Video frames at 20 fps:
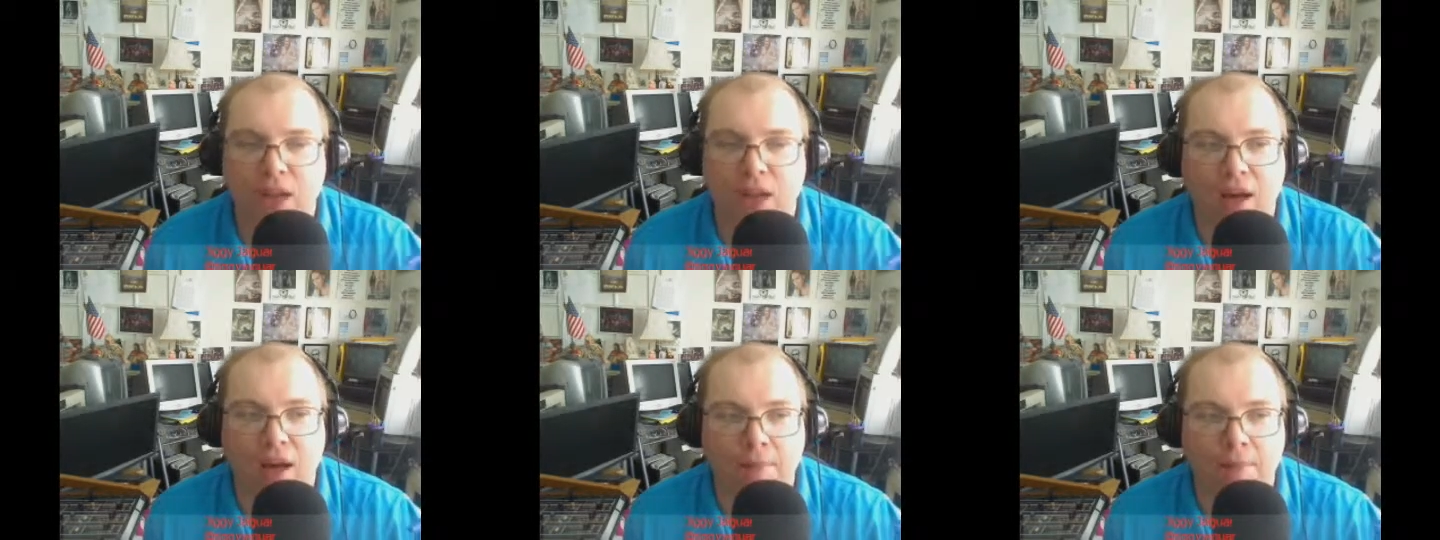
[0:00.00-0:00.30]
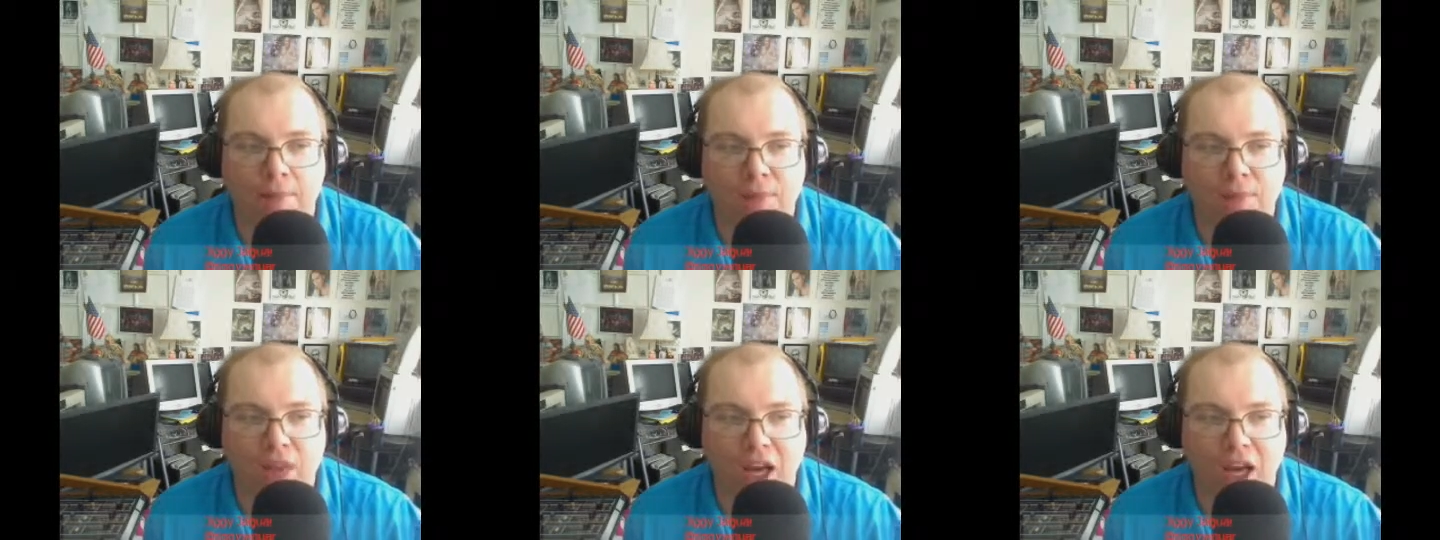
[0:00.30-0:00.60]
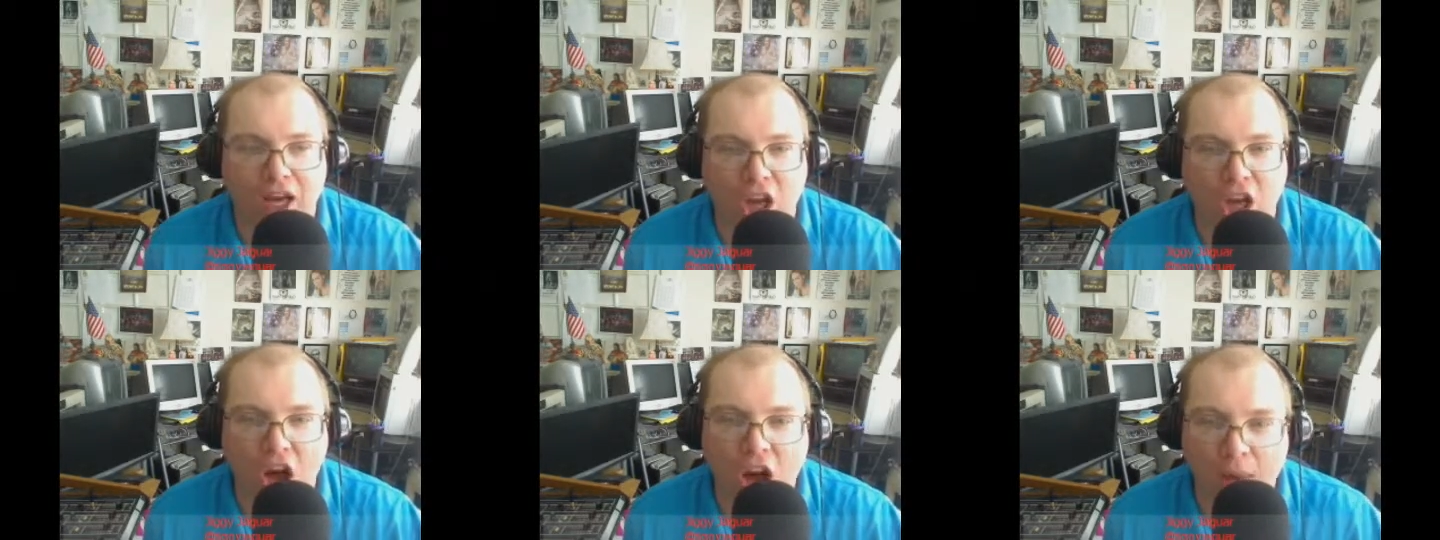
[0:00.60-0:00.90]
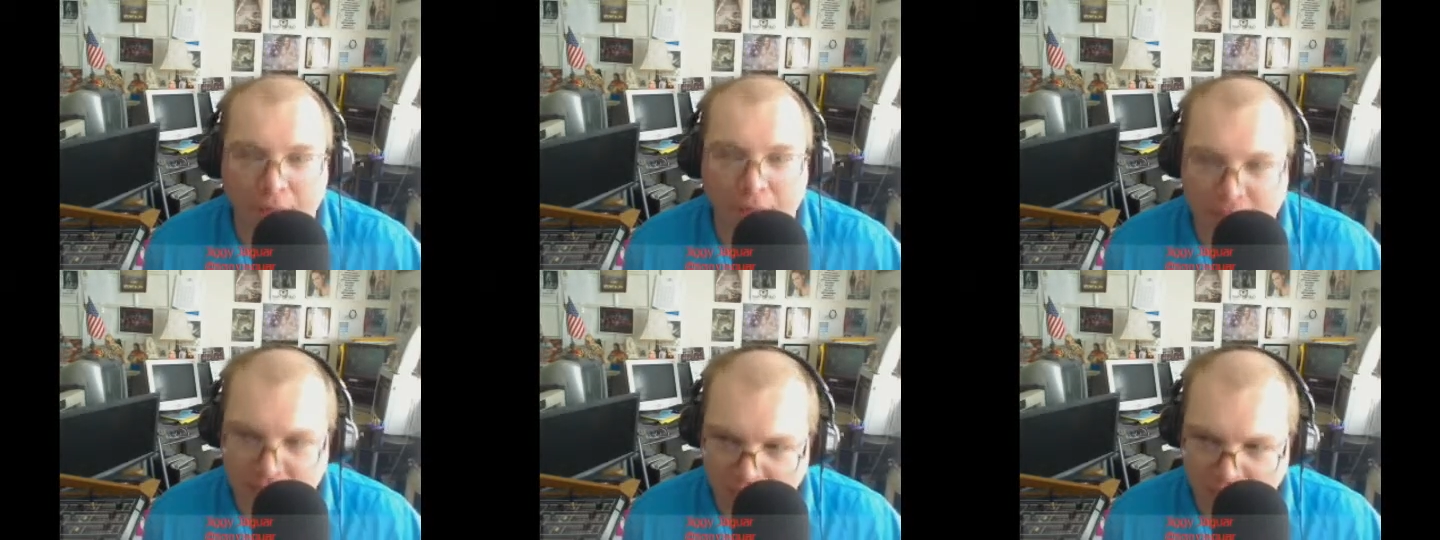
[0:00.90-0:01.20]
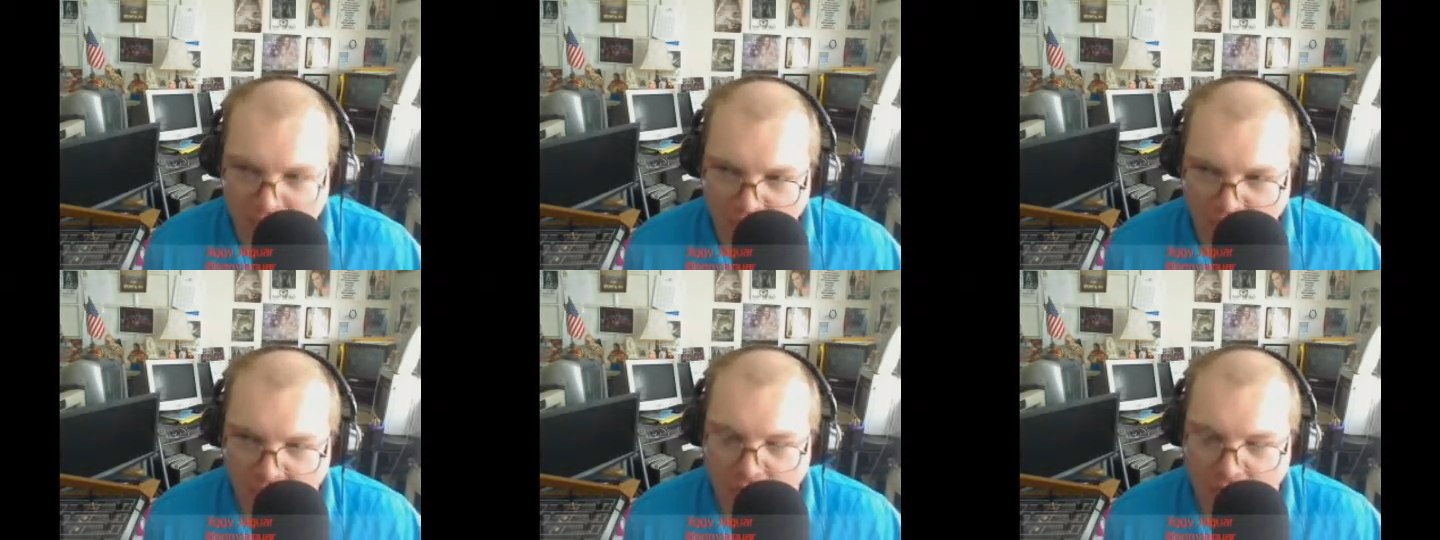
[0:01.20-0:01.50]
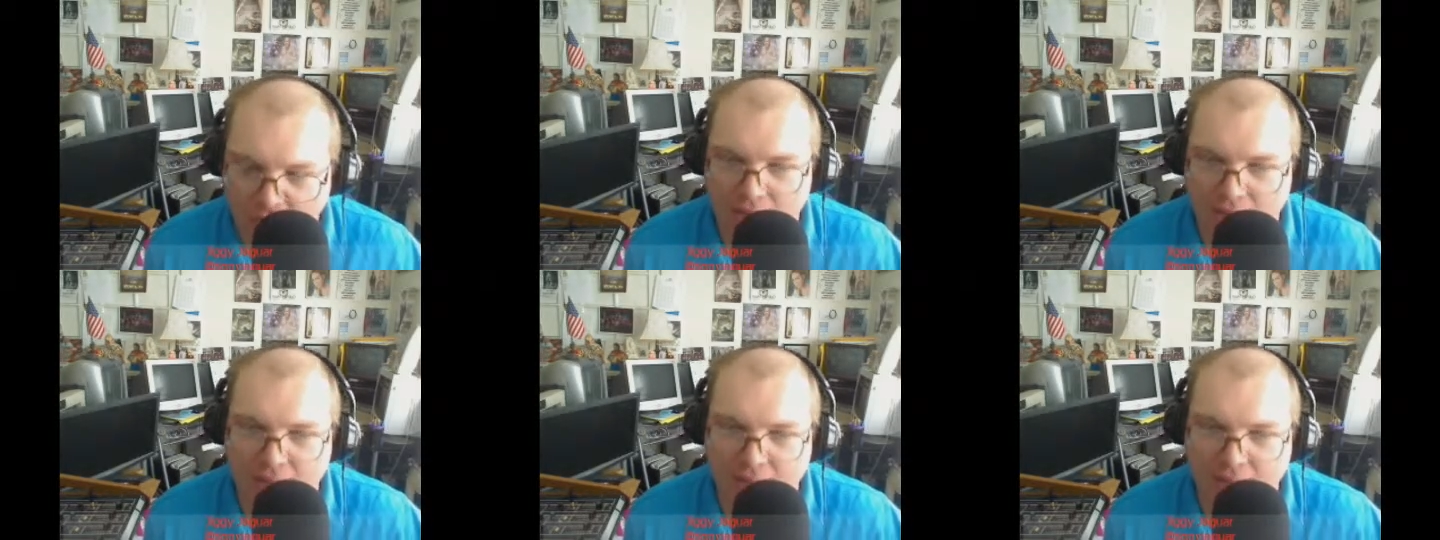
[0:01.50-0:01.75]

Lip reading: a commentary,